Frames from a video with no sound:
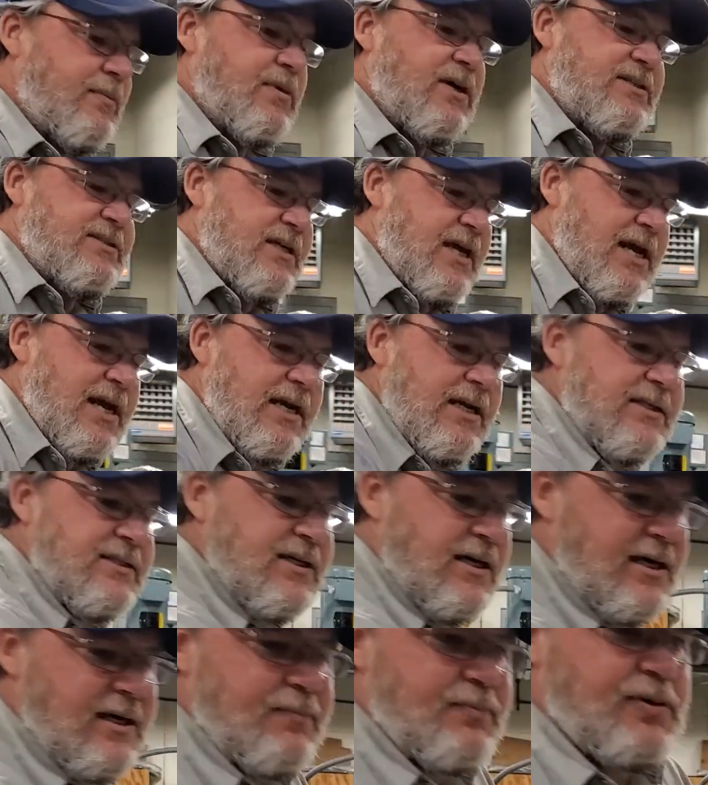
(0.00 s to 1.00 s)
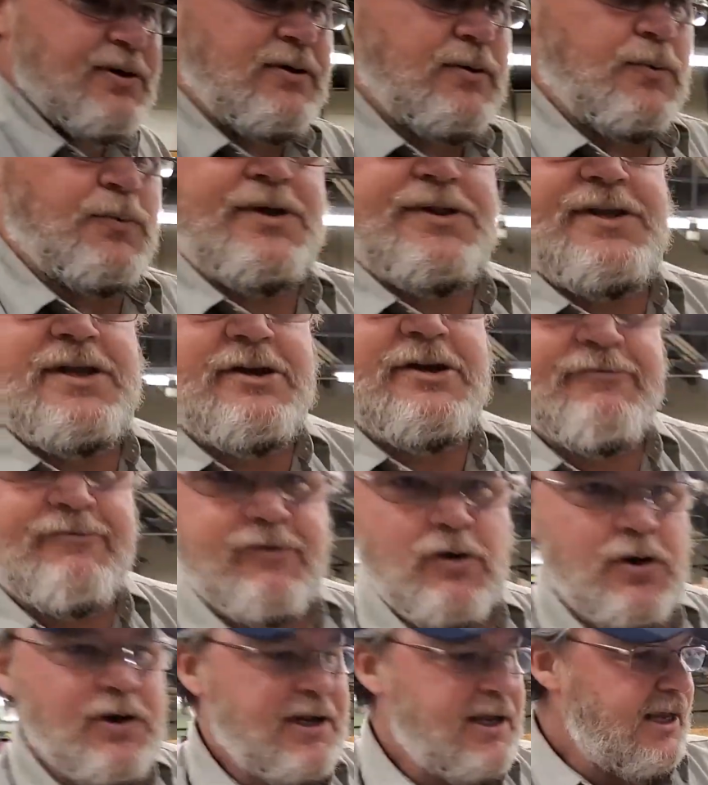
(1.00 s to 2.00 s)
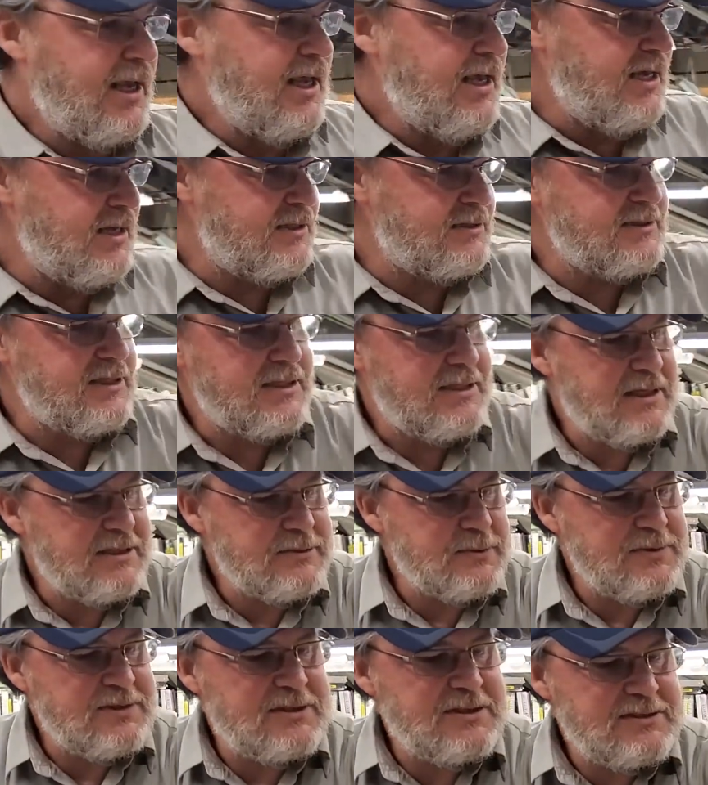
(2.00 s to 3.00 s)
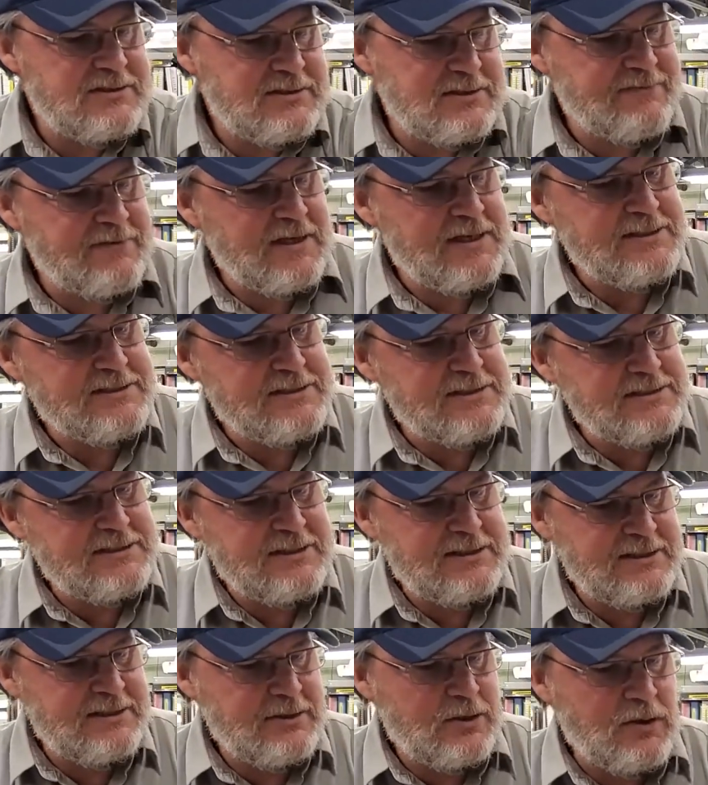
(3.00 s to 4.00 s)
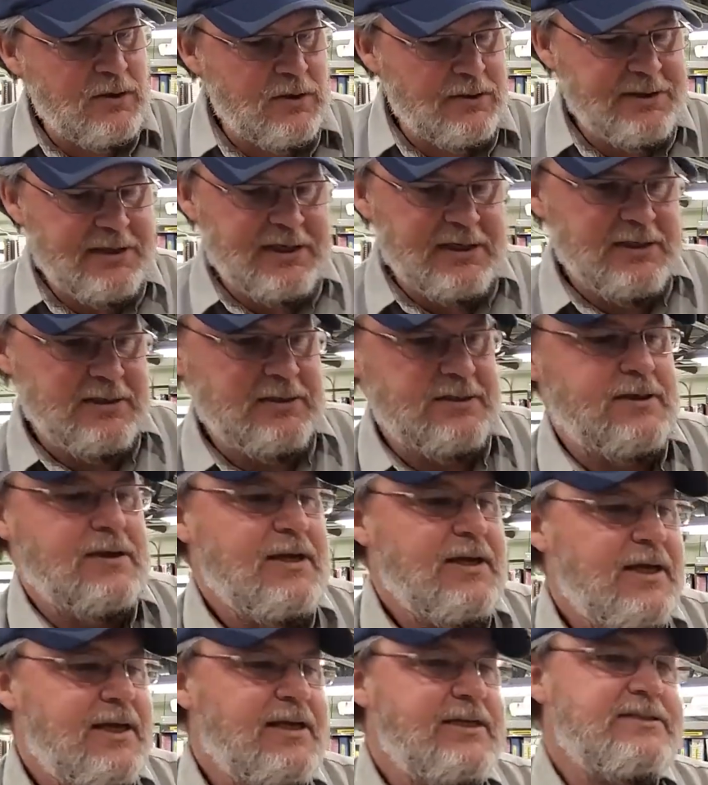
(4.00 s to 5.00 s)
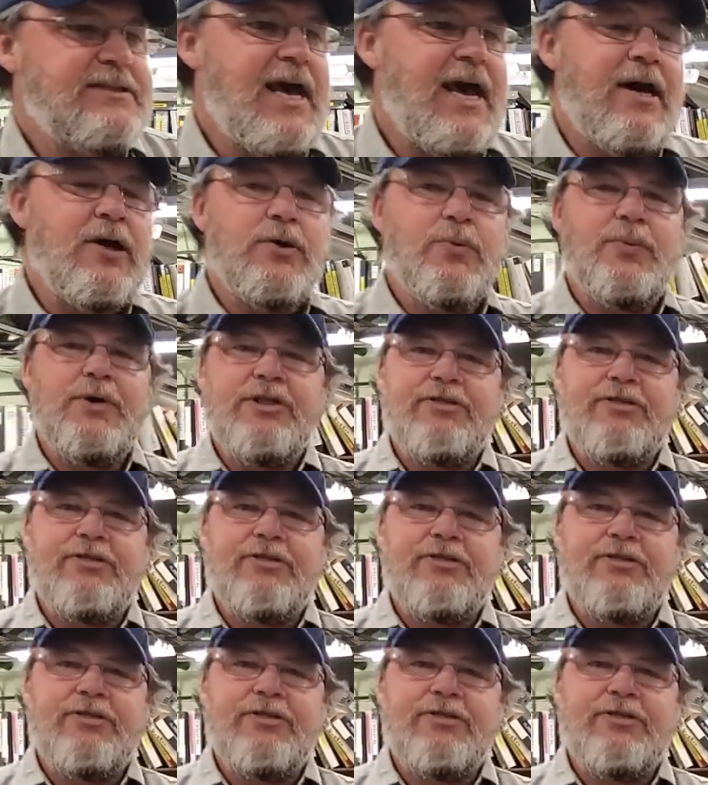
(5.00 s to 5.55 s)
much any type with inverting heads, that's what this device is called here, is how do we